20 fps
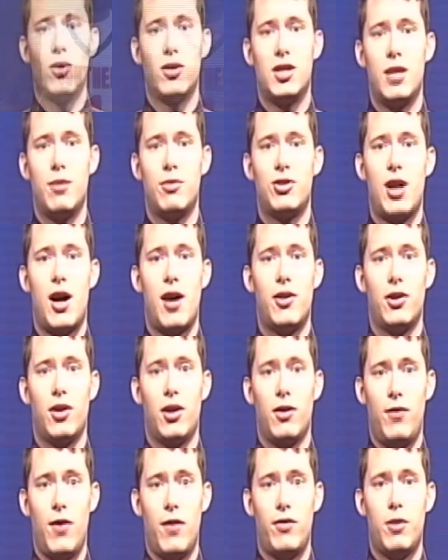team shot
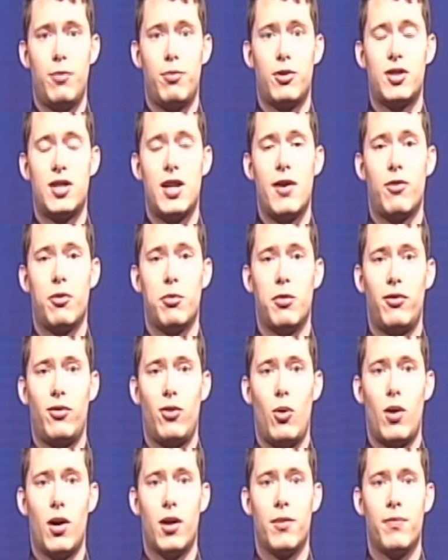nearly 50% from the
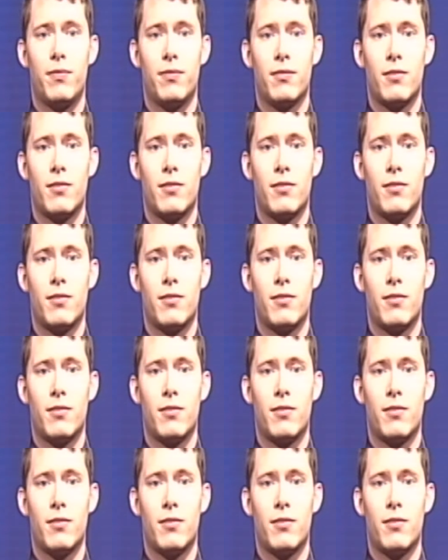floor.